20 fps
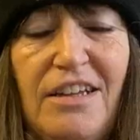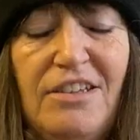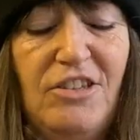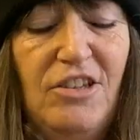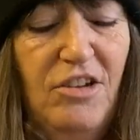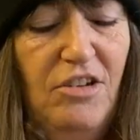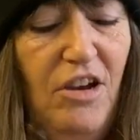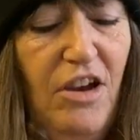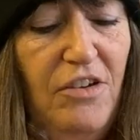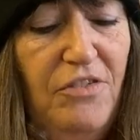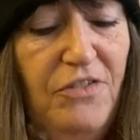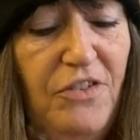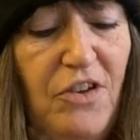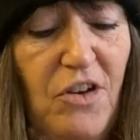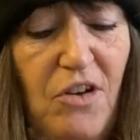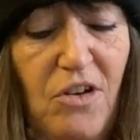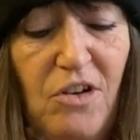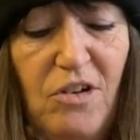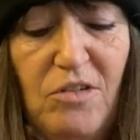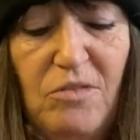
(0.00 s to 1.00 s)
So I
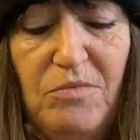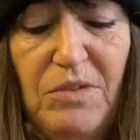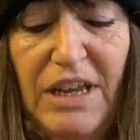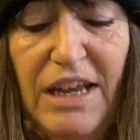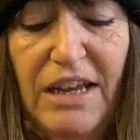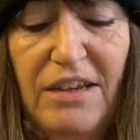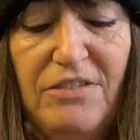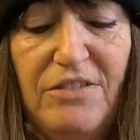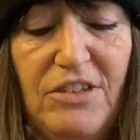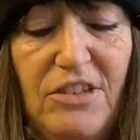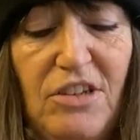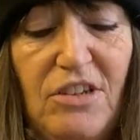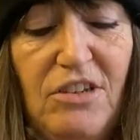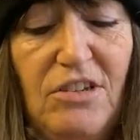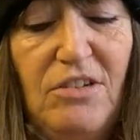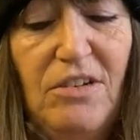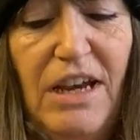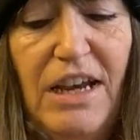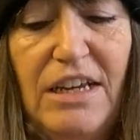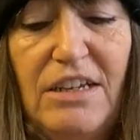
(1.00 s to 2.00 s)
forgot, we have
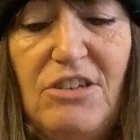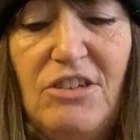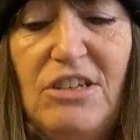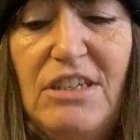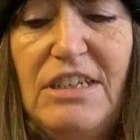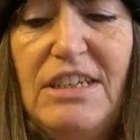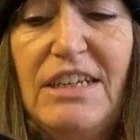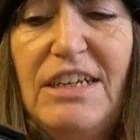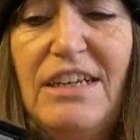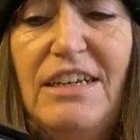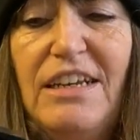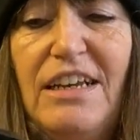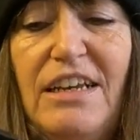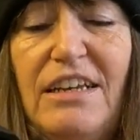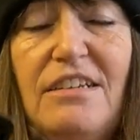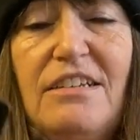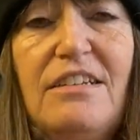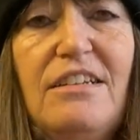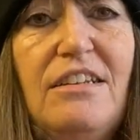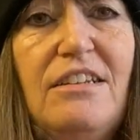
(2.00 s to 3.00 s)
to actually
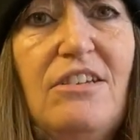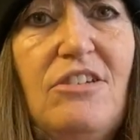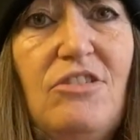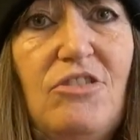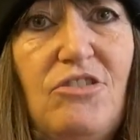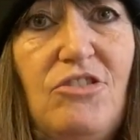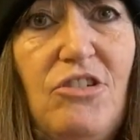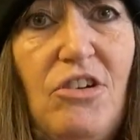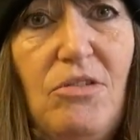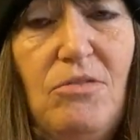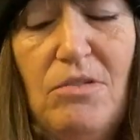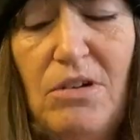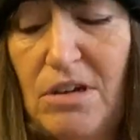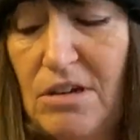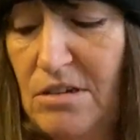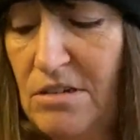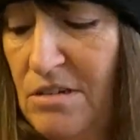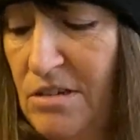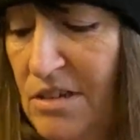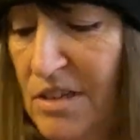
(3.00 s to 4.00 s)
connect the
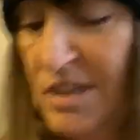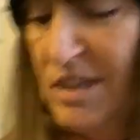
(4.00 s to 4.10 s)
controller